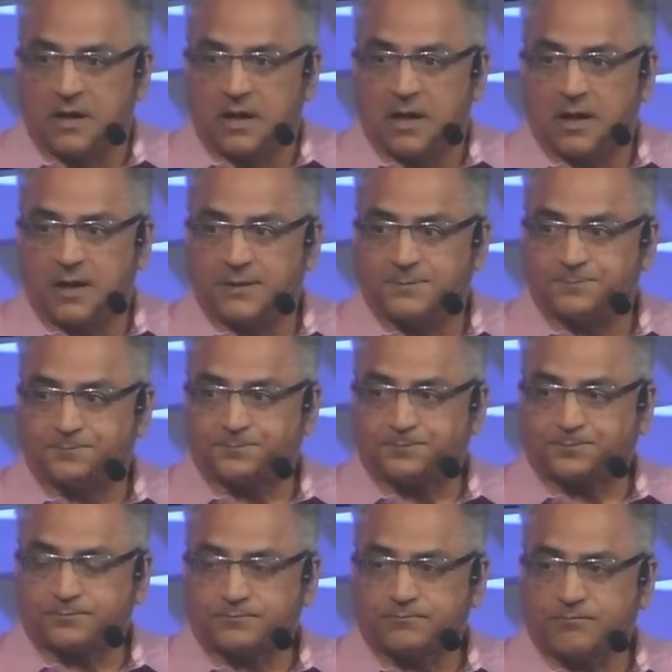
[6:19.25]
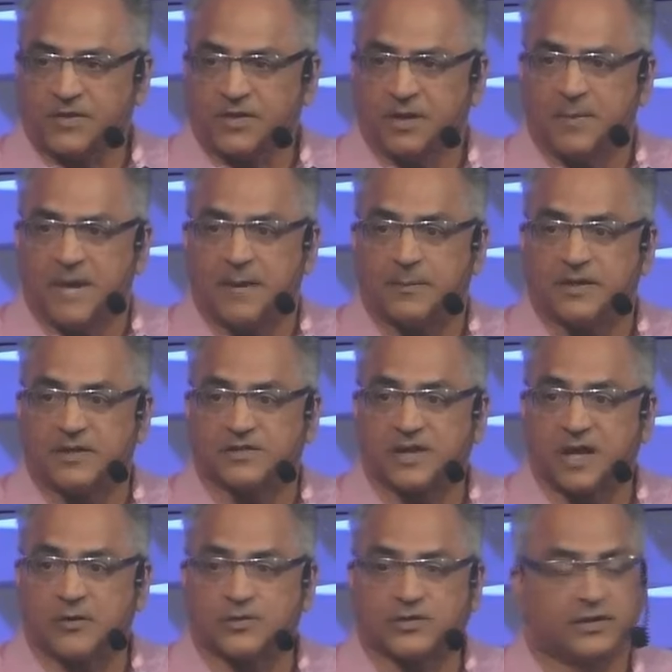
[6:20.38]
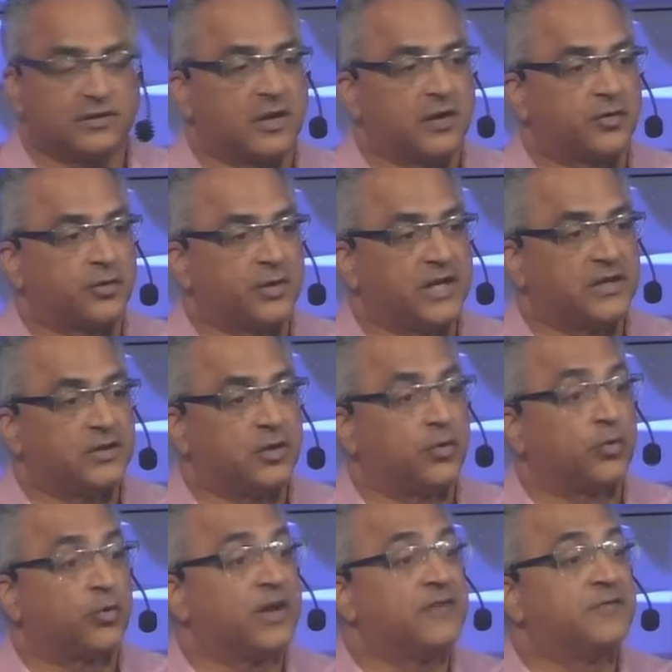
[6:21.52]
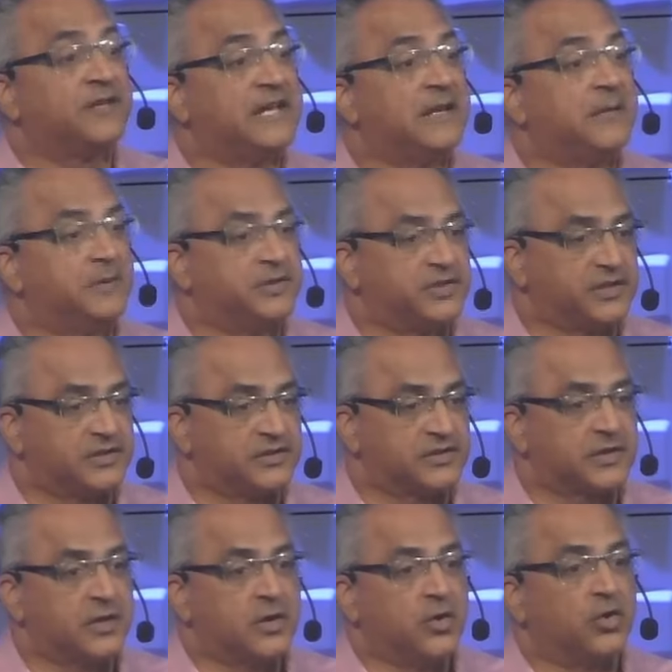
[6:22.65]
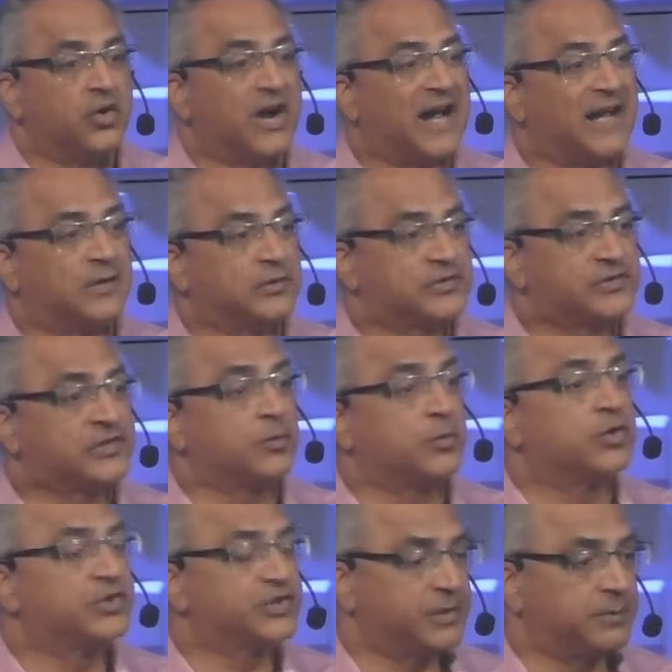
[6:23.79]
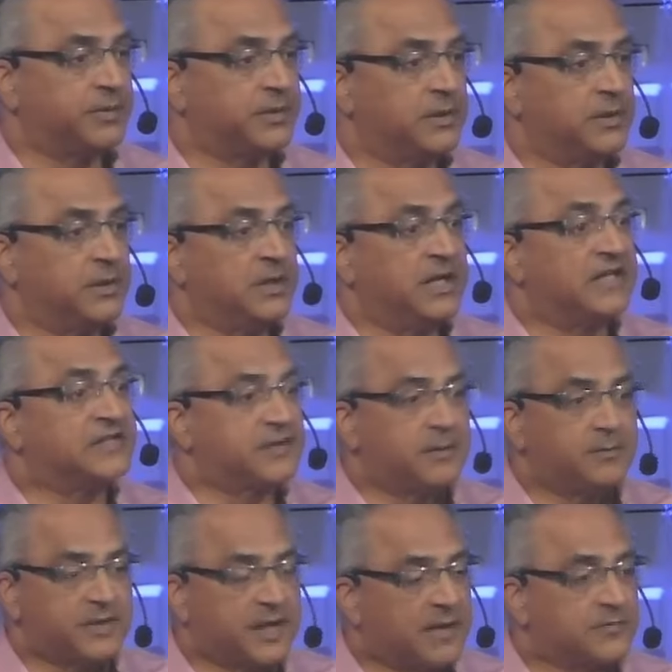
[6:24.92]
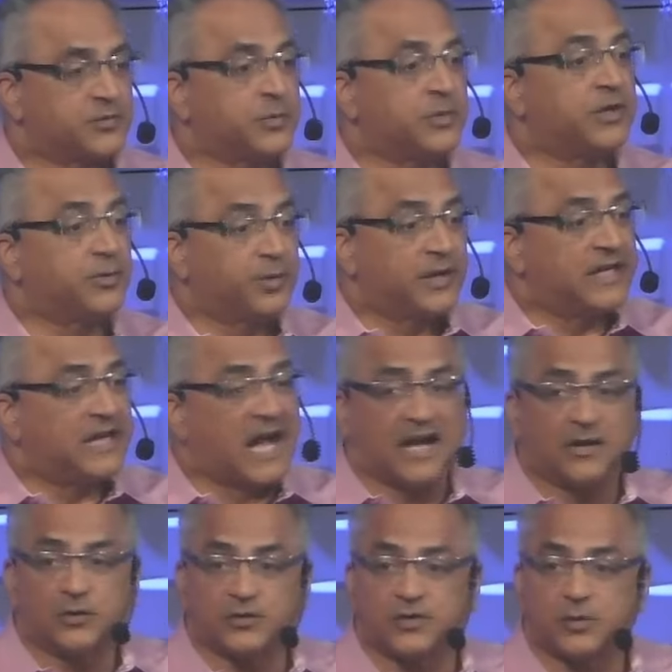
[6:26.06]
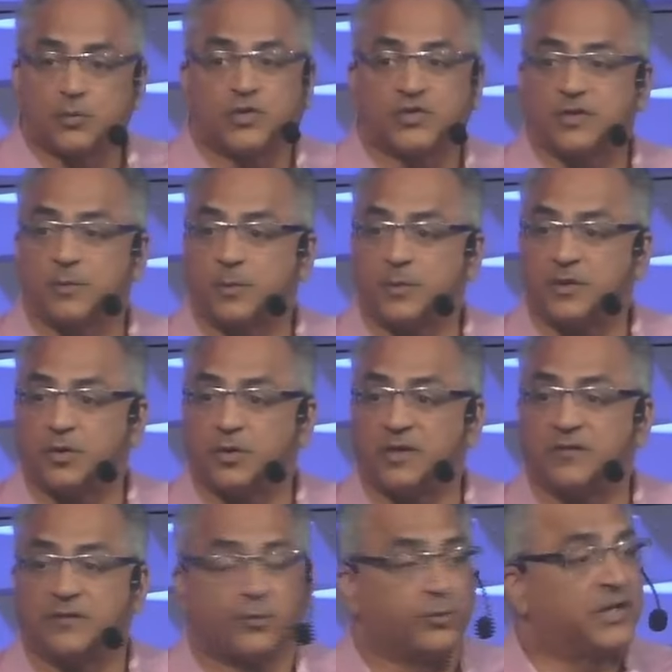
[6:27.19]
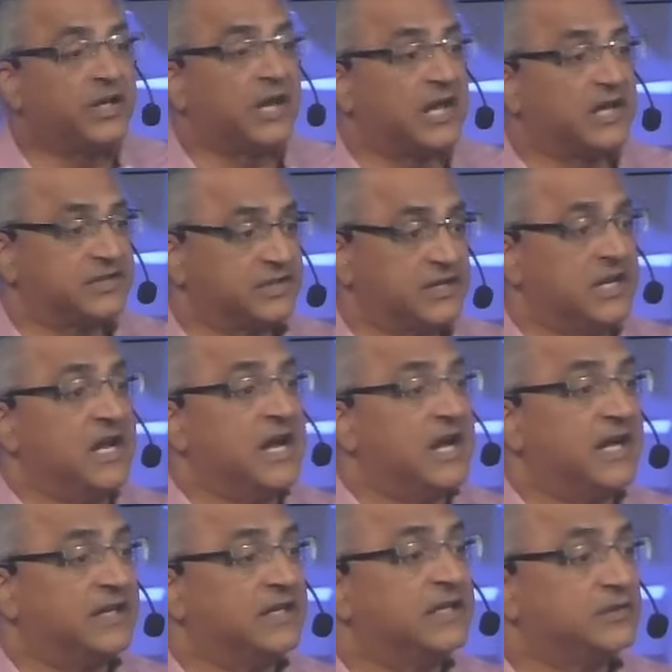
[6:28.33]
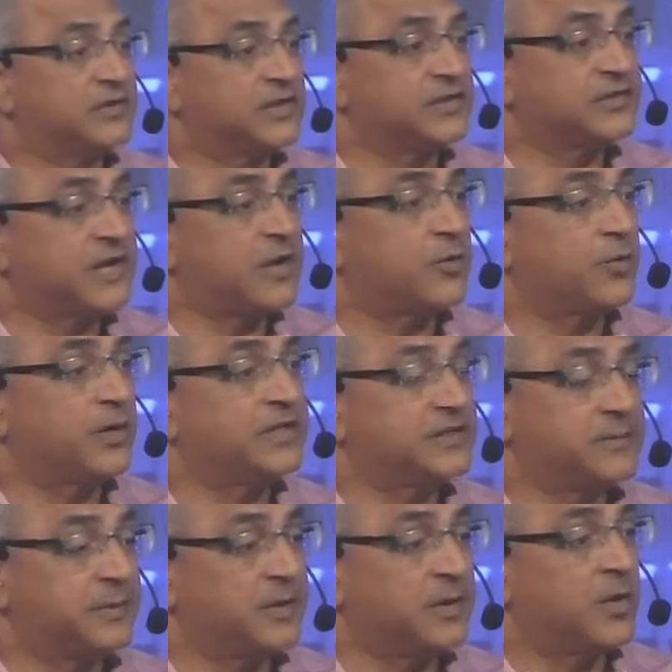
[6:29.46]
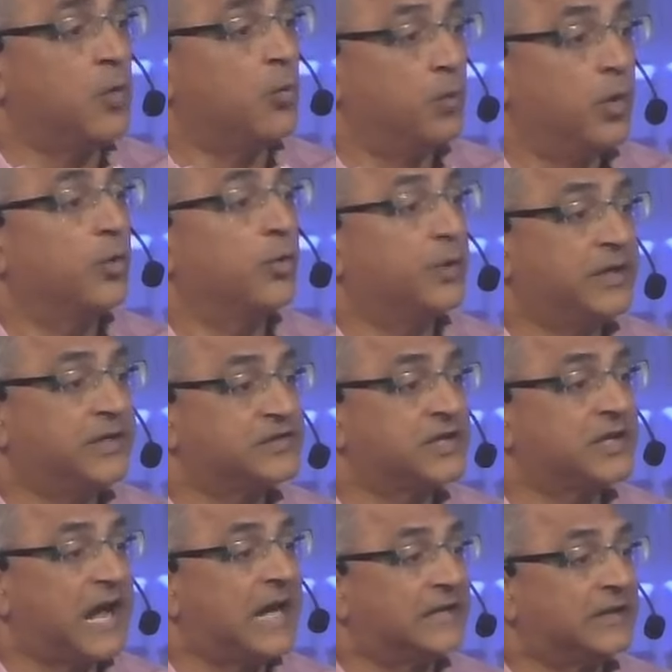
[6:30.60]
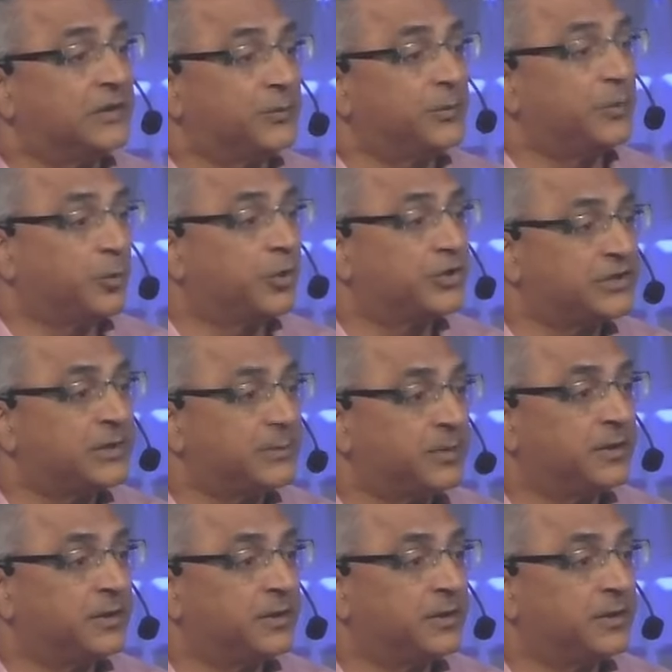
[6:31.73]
um, commandment is thou should uh, create no graven images or idols to worship. And sometimes we create idols to worship and we don't even realize it. And it'll, it'll, sound crazy, but worry is an idol that we worship.